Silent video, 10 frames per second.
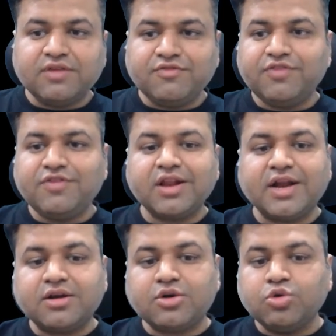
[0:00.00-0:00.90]
we will
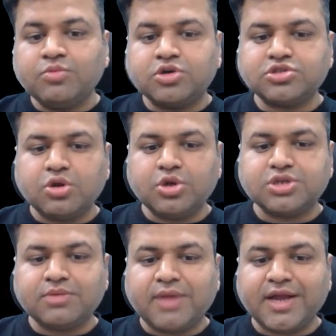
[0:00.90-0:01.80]
get two more
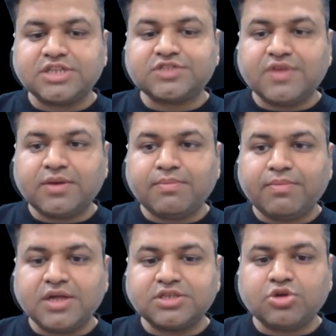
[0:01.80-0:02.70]
solution, minus 1
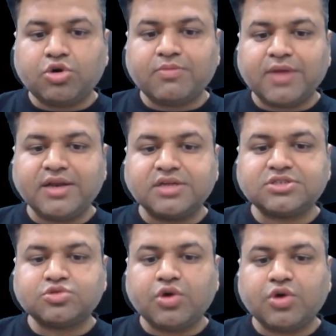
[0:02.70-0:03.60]
plus or minus
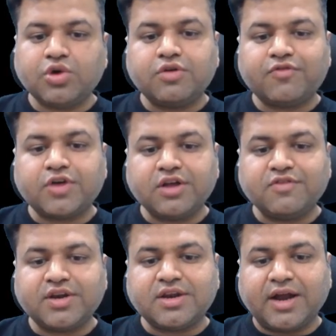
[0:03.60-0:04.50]
square root of
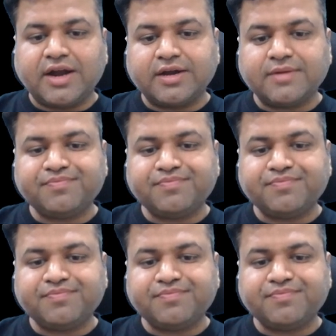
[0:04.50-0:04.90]
41 item.